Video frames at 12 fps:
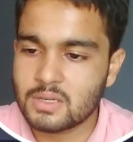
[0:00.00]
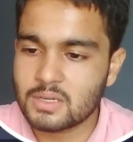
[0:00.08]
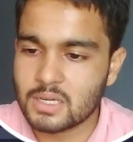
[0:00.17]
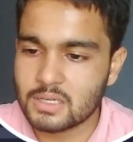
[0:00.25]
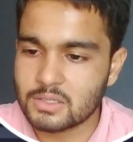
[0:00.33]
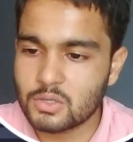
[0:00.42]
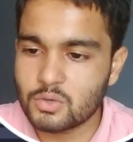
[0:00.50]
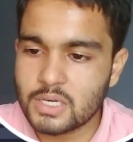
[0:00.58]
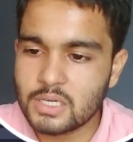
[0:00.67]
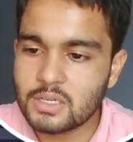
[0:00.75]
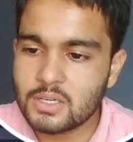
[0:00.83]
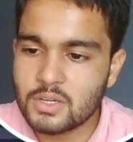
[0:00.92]
conclude
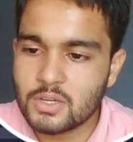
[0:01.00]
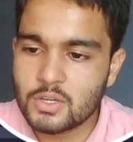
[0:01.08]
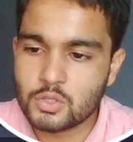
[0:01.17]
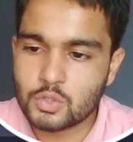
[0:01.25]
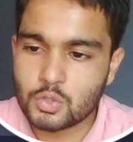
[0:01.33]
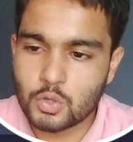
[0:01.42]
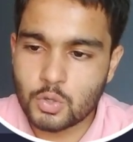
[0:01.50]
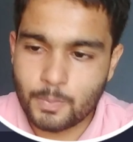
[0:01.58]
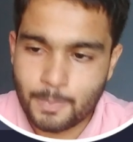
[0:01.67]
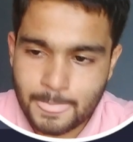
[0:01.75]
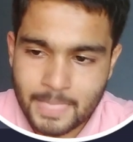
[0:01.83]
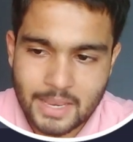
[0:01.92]
it.
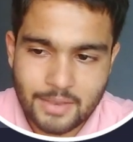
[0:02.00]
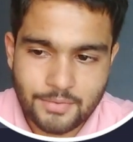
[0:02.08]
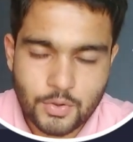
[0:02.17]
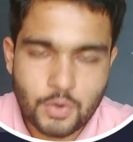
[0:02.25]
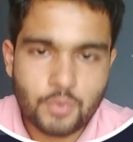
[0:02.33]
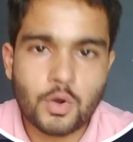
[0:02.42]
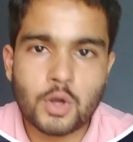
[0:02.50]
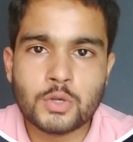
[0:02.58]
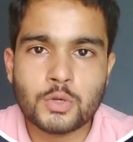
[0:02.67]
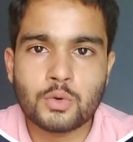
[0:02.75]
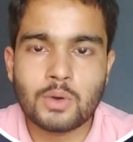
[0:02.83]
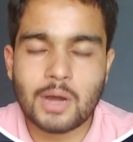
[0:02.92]
So if you want
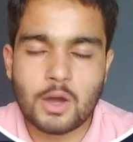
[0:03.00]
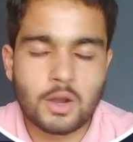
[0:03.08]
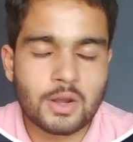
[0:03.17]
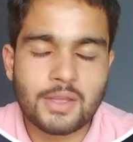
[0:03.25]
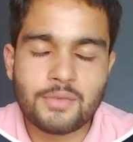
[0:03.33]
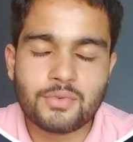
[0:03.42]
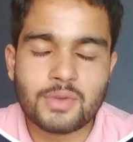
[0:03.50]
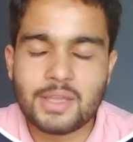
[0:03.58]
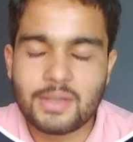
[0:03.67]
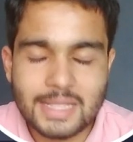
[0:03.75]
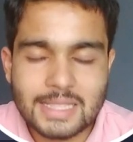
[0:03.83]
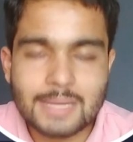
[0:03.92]
to, or if
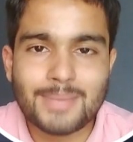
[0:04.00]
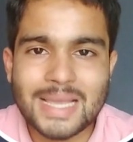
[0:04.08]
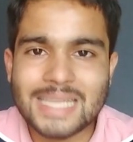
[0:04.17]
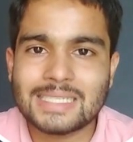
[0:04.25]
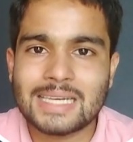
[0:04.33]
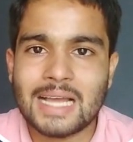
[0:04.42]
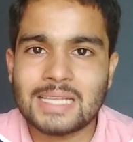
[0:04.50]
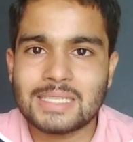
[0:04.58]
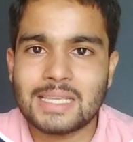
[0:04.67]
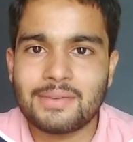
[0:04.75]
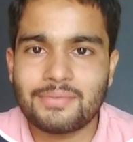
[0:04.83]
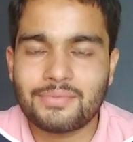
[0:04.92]
in the base class,
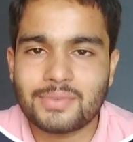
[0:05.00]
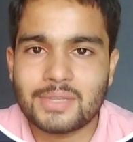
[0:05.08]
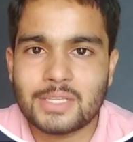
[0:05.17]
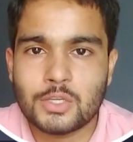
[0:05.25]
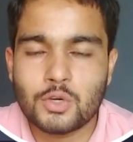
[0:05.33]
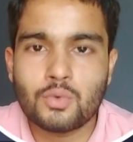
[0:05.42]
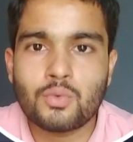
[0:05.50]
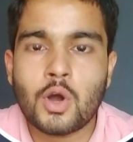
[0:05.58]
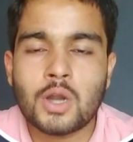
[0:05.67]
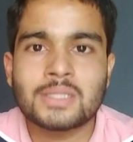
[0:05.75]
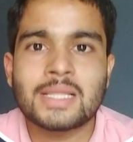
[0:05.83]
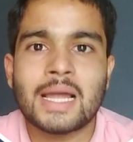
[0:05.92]
if you
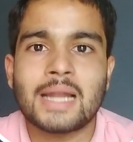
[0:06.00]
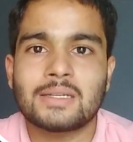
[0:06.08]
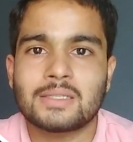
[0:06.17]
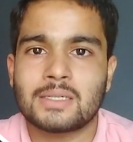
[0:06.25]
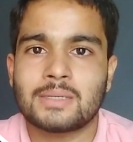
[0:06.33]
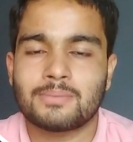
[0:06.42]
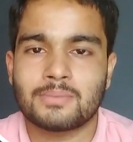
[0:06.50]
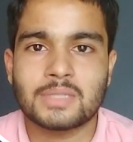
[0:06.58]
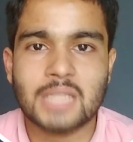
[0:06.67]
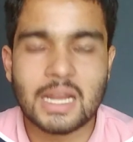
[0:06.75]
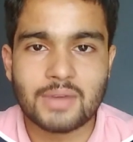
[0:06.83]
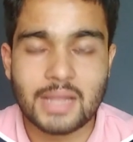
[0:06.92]
want that
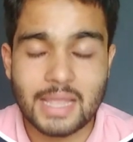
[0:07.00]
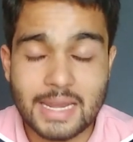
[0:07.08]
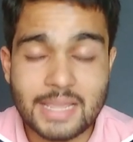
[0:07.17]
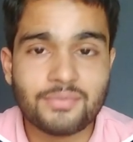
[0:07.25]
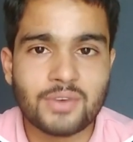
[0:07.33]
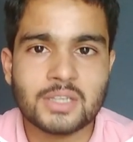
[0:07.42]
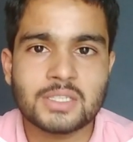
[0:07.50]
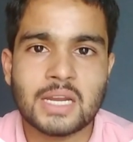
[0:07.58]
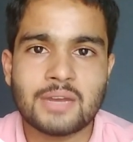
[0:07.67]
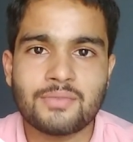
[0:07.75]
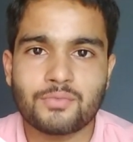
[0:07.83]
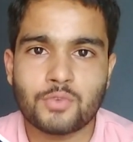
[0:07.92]
that any
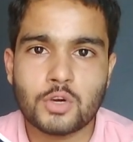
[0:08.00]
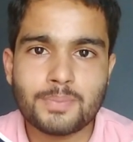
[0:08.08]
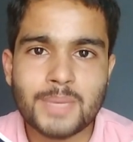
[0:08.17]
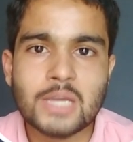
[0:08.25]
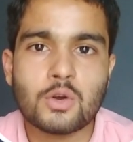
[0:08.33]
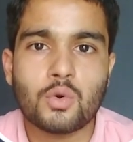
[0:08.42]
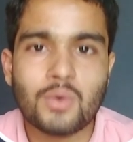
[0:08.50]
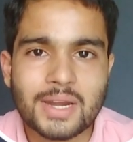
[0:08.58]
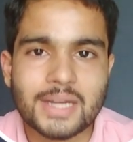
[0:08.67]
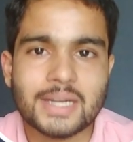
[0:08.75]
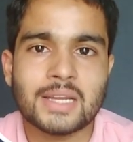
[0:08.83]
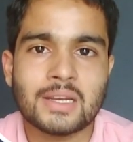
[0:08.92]
function would be
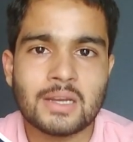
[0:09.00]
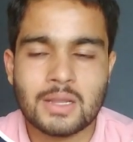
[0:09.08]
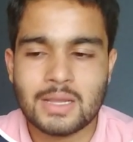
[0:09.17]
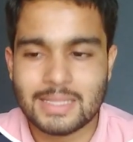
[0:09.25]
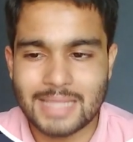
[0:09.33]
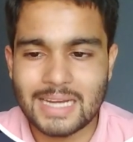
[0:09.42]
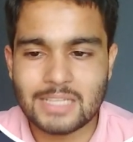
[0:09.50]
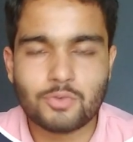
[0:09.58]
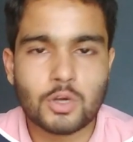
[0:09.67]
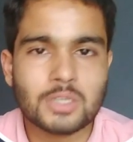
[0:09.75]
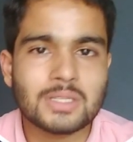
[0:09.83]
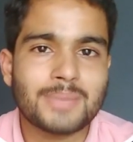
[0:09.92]
overridden, that is
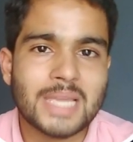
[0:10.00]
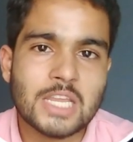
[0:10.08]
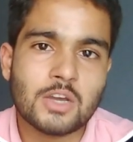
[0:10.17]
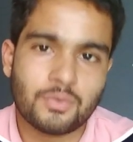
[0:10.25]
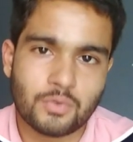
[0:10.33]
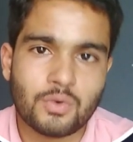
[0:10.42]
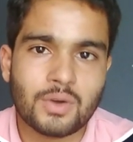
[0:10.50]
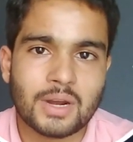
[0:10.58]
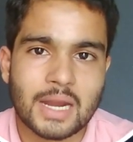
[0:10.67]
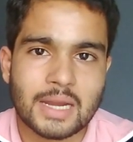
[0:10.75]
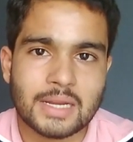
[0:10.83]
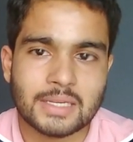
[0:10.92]
what the meaning of
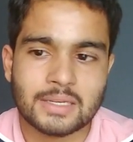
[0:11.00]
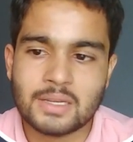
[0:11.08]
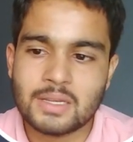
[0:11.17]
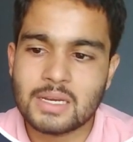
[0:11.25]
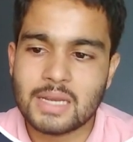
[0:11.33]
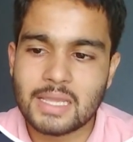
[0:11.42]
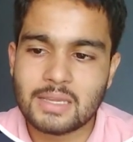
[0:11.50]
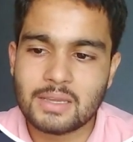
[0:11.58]
overriding. Like